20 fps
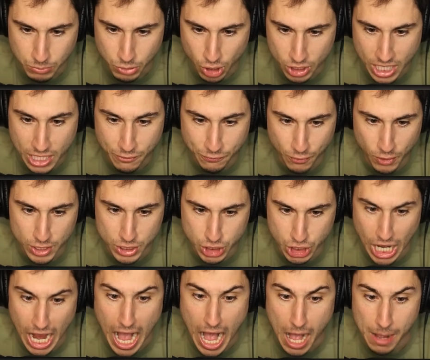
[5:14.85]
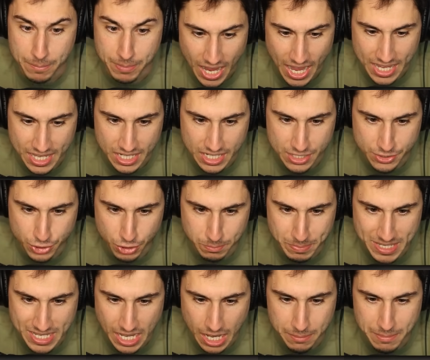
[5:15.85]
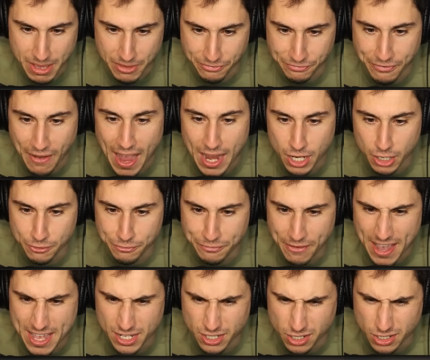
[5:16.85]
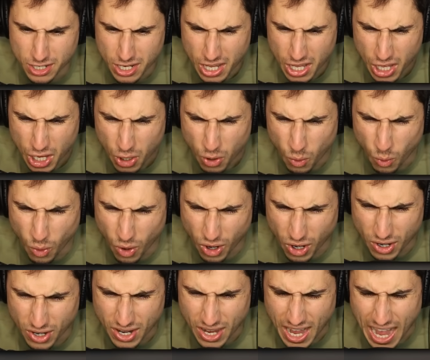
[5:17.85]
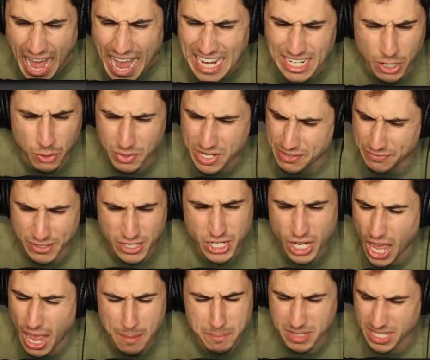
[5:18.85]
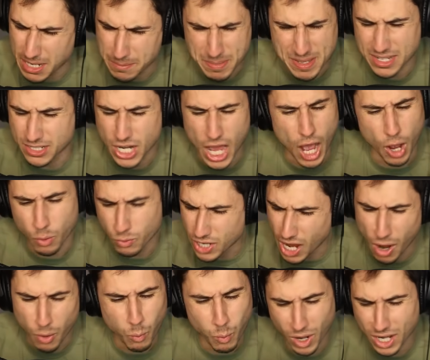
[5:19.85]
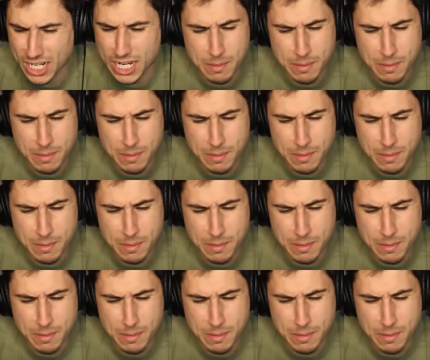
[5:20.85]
I'm looking for a job. I could either become a firefighter or I don't even, I'm gonna be, no, no, we're